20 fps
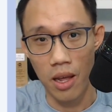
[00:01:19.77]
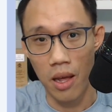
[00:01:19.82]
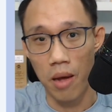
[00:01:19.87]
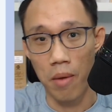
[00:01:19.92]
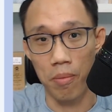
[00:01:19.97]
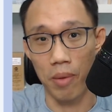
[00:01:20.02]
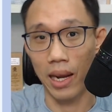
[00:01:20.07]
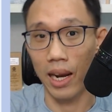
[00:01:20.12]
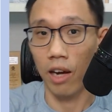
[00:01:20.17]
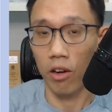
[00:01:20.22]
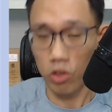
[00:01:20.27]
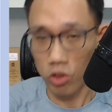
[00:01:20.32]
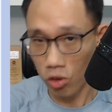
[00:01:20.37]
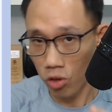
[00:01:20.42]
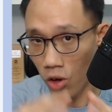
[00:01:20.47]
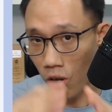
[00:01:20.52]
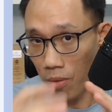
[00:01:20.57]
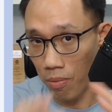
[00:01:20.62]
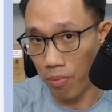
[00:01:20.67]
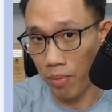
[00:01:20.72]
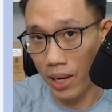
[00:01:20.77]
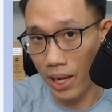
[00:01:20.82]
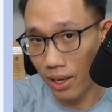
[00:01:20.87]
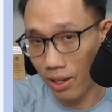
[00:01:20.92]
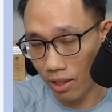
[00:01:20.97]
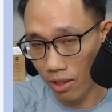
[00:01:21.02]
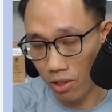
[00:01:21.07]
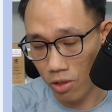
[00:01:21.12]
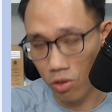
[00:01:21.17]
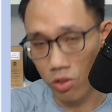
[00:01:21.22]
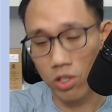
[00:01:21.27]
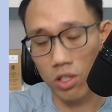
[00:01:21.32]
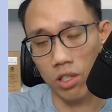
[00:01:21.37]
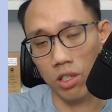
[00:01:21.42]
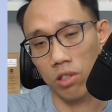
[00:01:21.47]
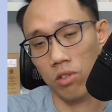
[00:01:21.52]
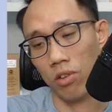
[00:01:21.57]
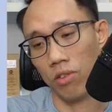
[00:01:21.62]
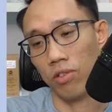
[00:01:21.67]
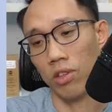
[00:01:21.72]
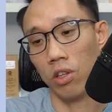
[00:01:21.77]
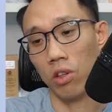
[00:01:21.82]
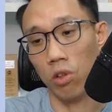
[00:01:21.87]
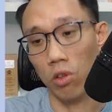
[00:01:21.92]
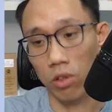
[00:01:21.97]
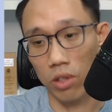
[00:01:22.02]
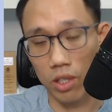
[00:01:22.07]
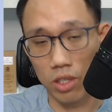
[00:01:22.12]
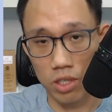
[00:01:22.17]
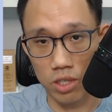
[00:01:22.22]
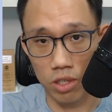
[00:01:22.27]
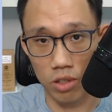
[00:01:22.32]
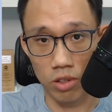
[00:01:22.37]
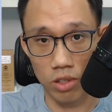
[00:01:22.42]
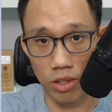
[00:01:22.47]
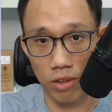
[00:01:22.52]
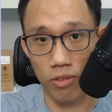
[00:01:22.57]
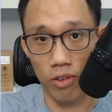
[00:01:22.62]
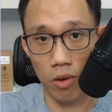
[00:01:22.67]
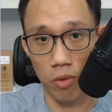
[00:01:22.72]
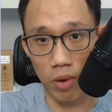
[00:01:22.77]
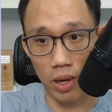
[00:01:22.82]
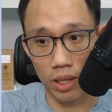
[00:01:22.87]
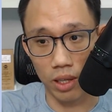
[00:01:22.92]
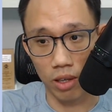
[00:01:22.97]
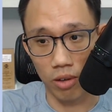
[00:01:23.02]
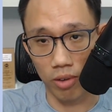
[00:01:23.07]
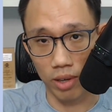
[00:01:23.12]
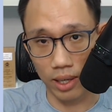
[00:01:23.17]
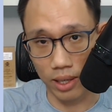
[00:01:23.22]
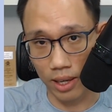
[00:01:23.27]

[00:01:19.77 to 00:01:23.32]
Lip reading: But I also compare the new sales with the total sales if you're wondering,